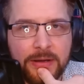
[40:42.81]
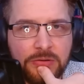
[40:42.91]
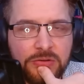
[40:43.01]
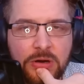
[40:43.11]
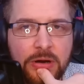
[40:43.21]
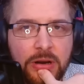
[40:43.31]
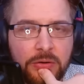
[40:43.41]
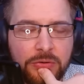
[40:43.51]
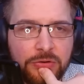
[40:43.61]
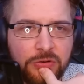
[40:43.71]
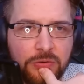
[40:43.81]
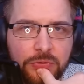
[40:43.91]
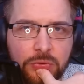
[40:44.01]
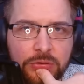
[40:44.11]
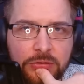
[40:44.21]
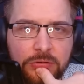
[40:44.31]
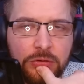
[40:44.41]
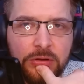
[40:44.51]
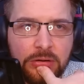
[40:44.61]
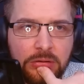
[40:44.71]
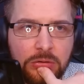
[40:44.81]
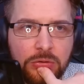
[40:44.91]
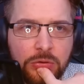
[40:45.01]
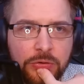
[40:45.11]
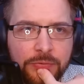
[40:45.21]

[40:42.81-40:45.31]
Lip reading: entirely on yourself in order to do that, or a